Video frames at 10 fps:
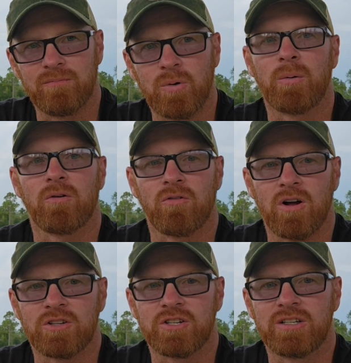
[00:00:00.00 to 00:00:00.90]
We were
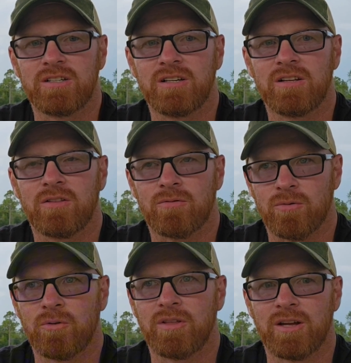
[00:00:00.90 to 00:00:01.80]
rushing
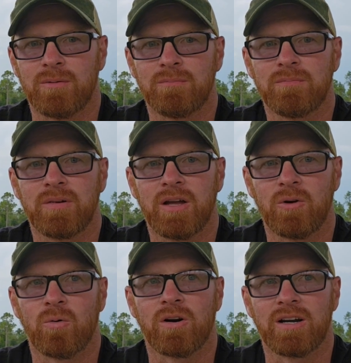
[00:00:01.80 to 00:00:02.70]
through them
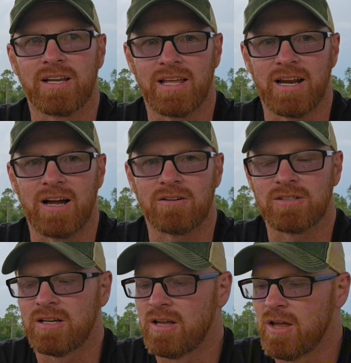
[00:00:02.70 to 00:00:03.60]
in order to get
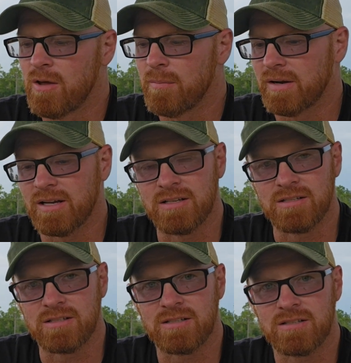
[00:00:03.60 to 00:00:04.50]
out
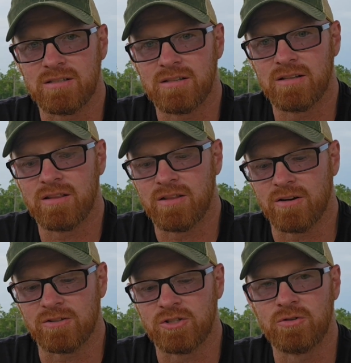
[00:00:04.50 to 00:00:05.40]
because
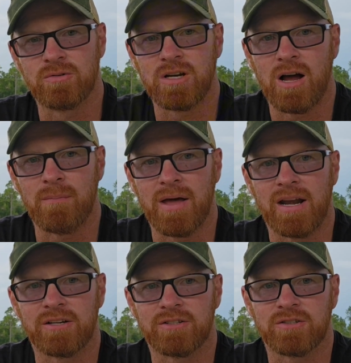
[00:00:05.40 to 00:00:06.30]
their two top
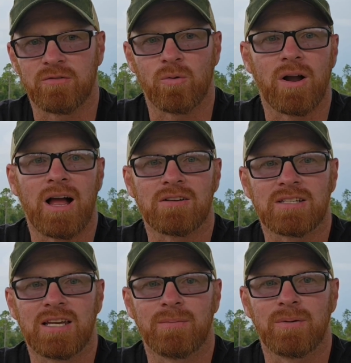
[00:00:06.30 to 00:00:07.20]
managers for
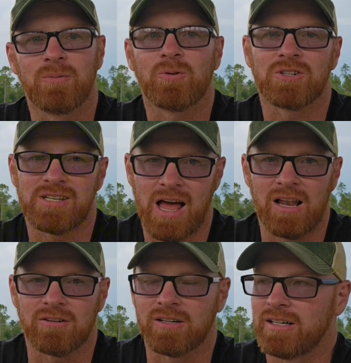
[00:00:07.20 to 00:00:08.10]
housekeeping were
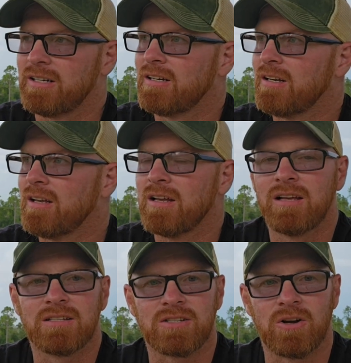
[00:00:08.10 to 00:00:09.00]
salary.
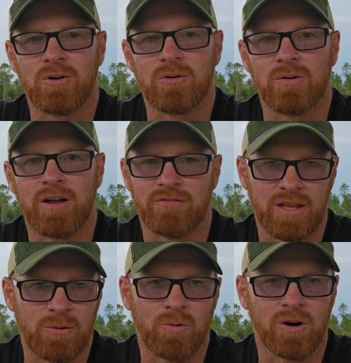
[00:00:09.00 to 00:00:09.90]
So if
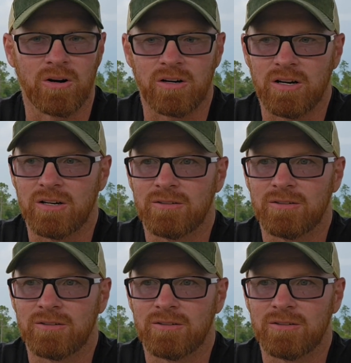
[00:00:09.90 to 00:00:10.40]
they work